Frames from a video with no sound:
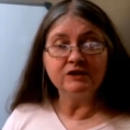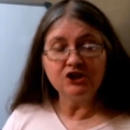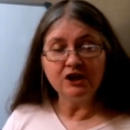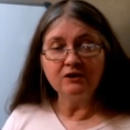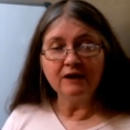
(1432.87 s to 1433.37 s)
And
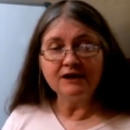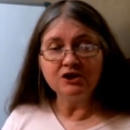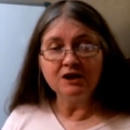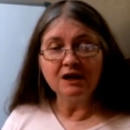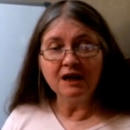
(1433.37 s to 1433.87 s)
it's
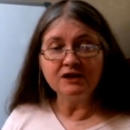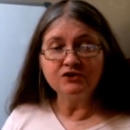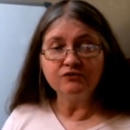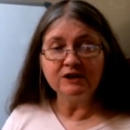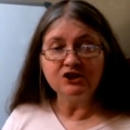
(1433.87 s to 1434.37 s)
regeneration.
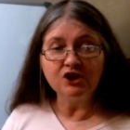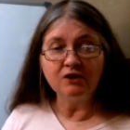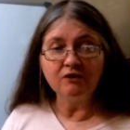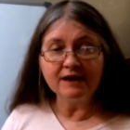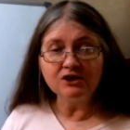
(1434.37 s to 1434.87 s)
It's
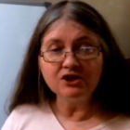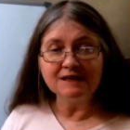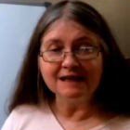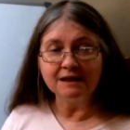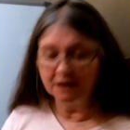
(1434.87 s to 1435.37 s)

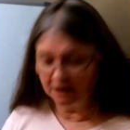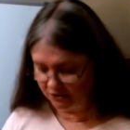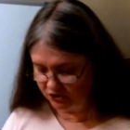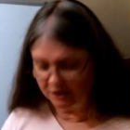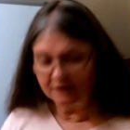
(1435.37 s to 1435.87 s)
regeneration
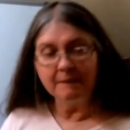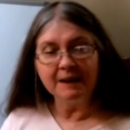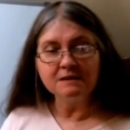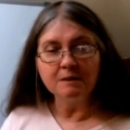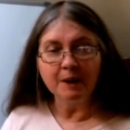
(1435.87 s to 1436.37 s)
technology
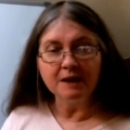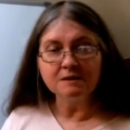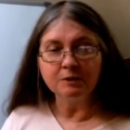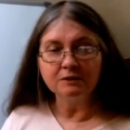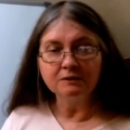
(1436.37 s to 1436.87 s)
that makes it
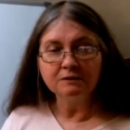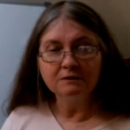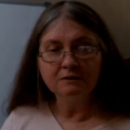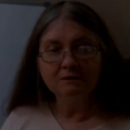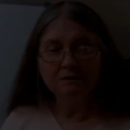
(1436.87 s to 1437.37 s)
possible.